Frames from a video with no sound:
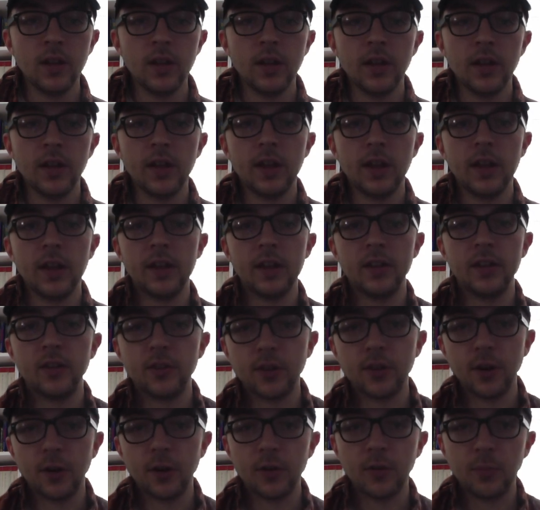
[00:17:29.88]
And
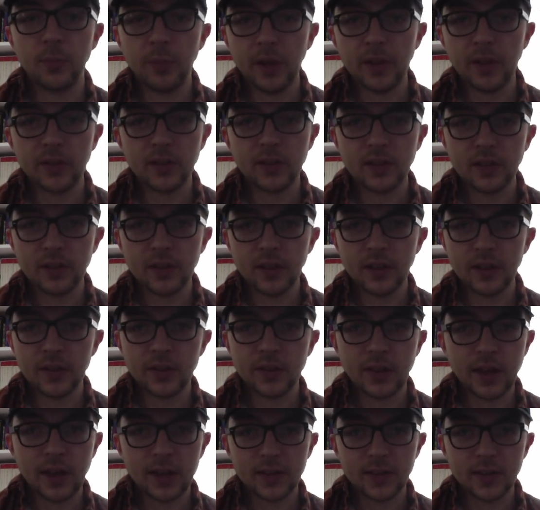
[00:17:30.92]
so it's basically the
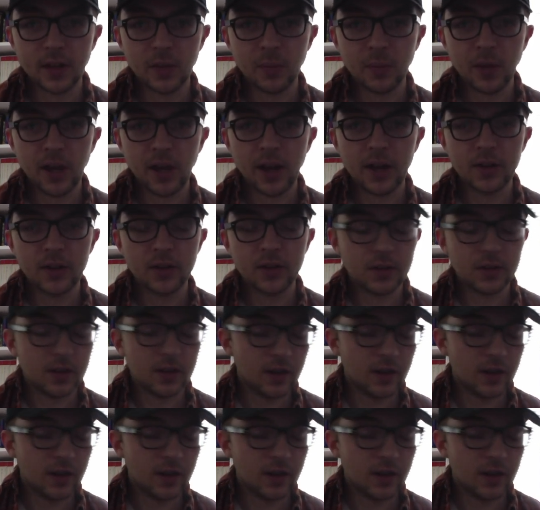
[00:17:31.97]
exact same pattern.